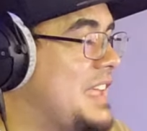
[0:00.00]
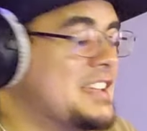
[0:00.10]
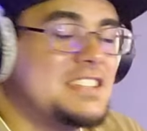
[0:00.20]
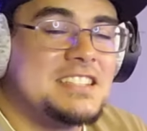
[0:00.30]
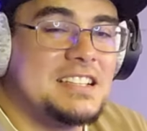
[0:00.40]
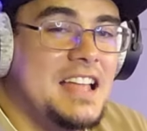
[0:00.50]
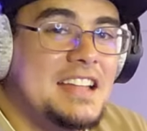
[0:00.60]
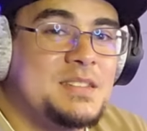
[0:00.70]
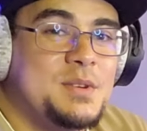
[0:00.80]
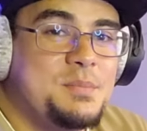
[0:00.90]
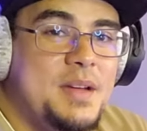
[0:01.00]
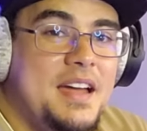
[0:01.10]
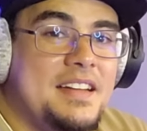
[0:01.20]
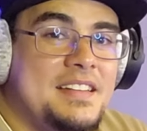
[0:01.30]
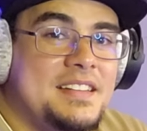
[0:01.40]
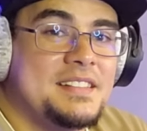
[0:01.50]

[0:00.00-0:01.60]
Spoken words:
It's just a lot to unpack.